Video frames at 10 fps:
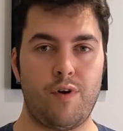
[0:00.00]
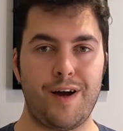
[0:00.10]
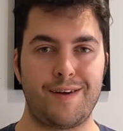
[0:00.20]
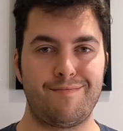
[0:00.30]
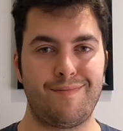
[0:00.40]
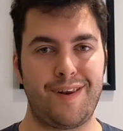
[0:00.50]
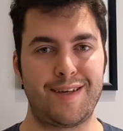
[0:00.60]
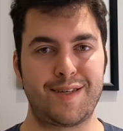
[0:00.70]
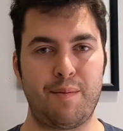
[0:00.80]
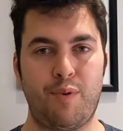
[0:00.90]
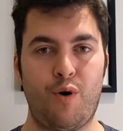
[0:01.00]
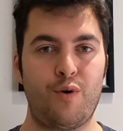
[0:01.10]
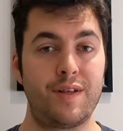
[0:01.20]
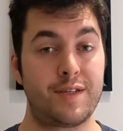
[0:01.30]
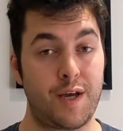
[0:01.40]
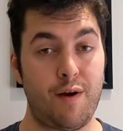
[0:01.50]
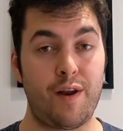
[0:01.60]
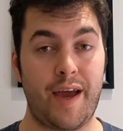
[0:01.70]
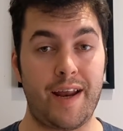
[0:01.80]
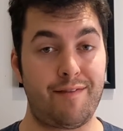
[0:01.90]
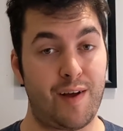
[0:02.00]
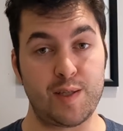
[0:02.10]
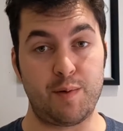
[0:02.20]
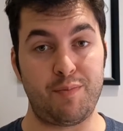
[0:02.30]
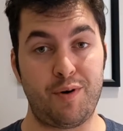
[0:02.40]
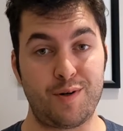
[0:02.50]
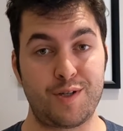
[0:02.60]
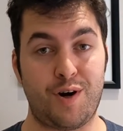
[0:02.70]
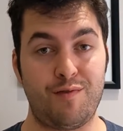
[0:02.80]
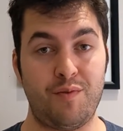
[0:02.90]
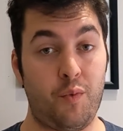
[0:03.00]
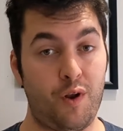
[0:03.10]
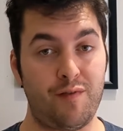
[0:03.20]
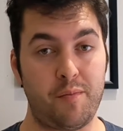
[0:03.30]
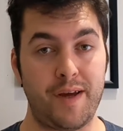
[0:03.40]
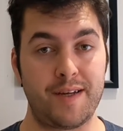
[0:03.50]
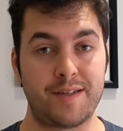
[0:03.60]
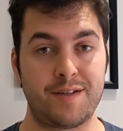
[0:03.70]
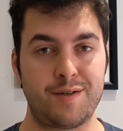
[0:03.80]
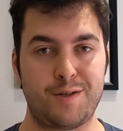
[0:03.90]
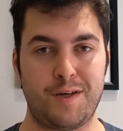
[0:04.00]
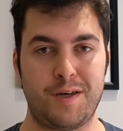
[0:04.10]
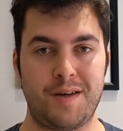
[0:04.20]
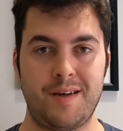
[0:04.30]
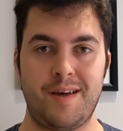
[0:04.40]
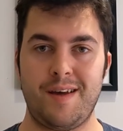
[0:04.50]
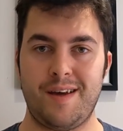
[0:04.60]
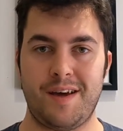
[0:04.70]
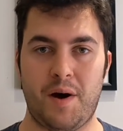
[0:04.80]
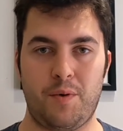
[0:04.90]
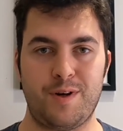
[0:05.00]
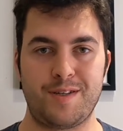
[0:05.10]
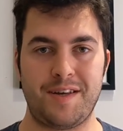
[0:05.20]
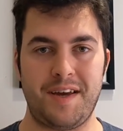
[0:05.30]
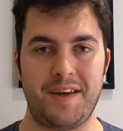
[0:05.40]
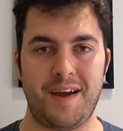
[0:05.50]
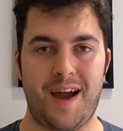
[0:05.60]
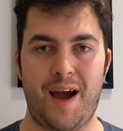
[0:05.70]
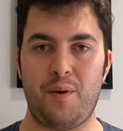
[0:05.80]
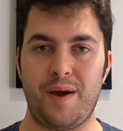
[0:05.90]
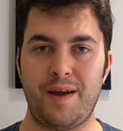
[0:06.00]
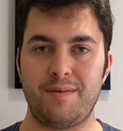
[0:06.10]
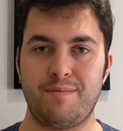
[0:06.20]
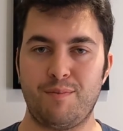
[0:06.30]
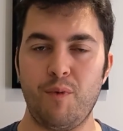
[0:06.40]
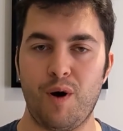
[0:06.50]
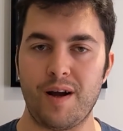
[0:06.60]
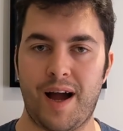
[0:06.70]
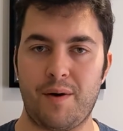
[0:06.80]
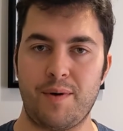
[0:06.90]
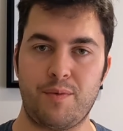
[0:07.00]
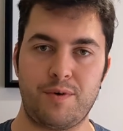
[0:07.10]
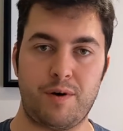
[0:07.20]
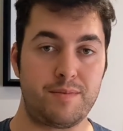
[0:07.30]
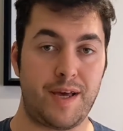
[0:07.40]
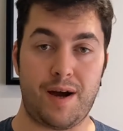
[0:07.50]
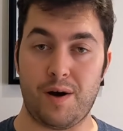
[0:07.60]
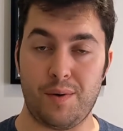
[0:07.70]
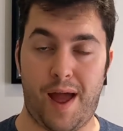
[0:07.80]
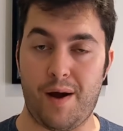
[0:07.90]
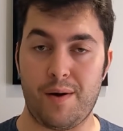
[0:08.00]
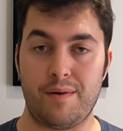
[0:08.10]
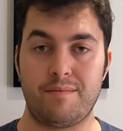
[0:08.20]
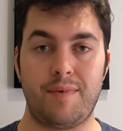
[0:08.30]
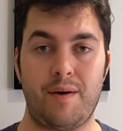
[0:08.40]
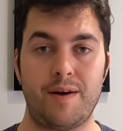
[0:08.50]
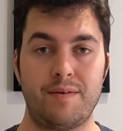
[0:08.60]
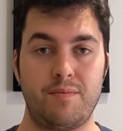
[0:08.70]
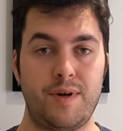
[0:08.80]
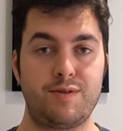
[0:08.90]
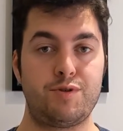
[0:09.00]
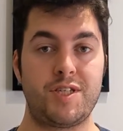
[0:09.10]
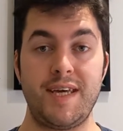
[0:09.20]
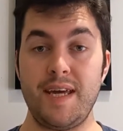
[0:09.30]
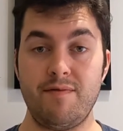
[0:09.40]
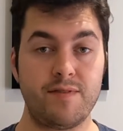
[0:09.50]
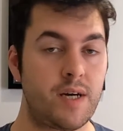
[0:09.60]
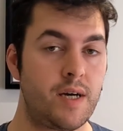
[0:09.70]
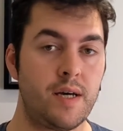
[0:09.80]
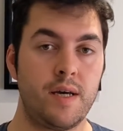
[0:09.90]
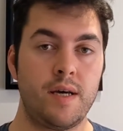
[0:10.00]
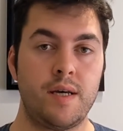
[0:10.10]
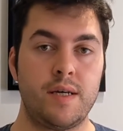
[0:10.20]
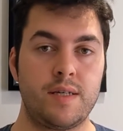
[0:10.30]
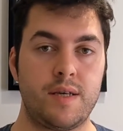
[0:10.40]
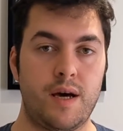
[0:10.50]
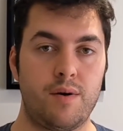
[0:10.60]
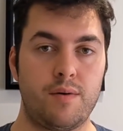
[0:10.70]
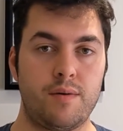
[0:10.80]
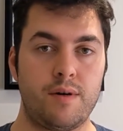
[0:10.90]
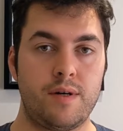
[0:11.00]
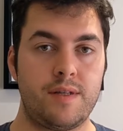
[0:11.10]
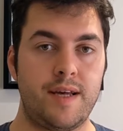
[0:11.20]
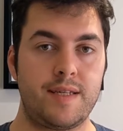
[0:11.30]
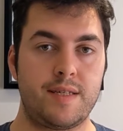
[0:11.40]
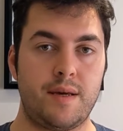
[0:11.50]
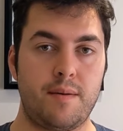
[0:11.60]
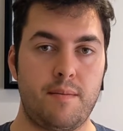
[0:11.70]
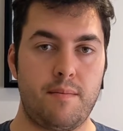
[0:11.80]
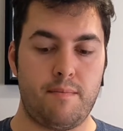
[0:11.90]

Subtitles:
Right, let's get pouring. So you're only getting a fancy pour shot for one of the beers because I want to see how it comes out and how it is received. So this